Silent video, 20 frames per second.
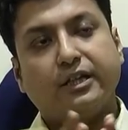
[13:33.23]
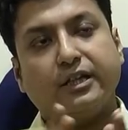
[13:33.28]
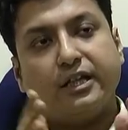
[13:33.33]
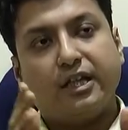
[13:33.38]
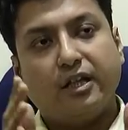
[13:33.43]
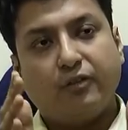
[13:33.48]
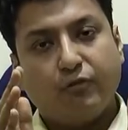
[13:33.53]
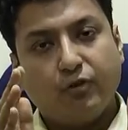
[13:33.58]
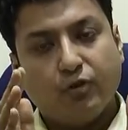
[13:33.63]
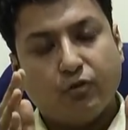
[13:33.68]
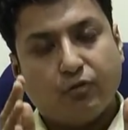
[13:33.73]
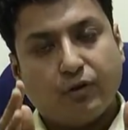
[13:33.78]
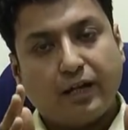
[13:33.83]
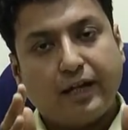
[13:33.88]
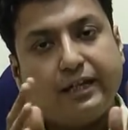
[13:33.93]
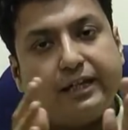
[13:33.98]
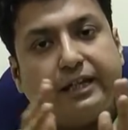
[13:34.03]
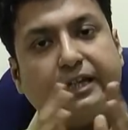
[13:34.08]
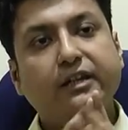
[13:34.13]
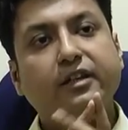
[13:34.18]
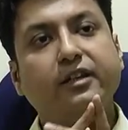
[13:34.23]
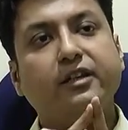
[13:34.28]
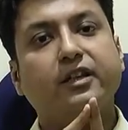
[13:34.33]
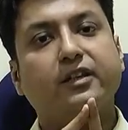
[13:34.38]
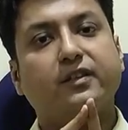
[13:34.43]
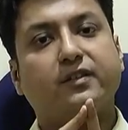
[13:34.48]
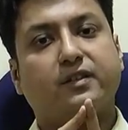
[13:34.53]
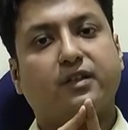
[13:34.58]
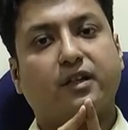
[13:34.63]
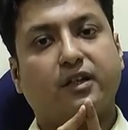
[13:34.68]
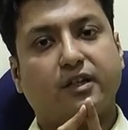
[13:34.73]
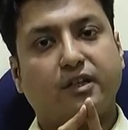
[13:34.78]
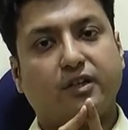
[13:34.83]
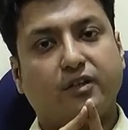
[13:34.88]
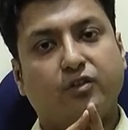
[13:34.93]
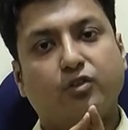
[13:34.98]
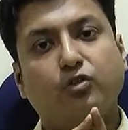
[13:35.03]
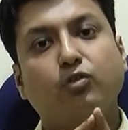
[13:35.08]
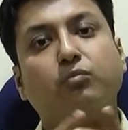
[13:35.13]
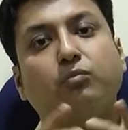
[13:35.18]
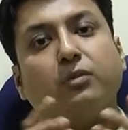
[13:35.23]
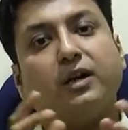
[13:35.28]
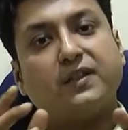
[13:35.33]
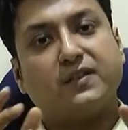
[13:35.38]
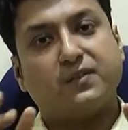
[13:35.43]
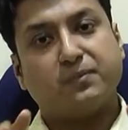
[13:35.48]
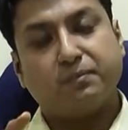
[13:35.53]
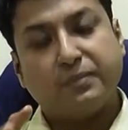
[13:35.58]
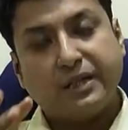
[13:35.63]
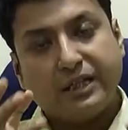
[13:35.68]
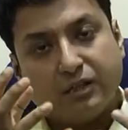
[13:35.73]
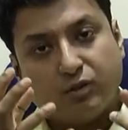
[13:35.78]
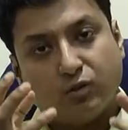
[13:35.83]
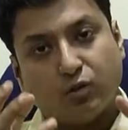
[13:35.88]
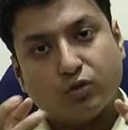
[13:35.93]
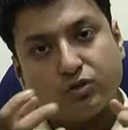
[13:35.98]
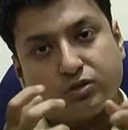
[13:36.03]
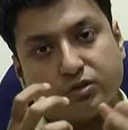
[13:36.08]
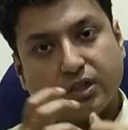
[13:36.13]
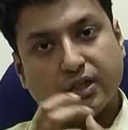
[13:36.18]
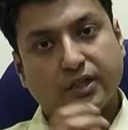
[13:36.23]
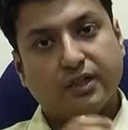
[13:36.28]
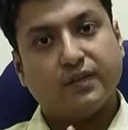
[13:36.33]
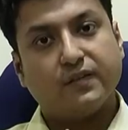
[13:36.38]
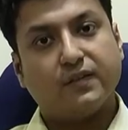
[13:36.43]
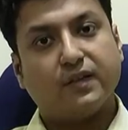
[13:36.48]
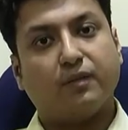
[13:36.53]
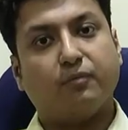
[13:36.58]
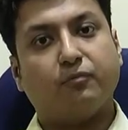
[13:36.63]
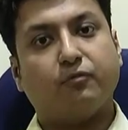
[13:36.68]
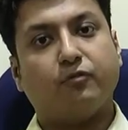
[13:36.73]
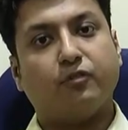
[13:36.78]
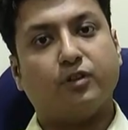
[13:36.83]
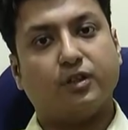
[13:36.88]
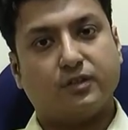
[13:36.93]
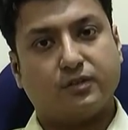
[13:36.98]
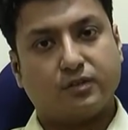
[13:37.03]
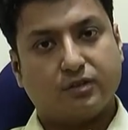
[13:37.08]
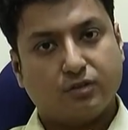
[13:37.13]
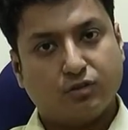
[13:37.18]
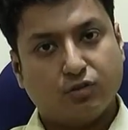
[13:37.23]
if you find Indian studies, you must pick those studies up first.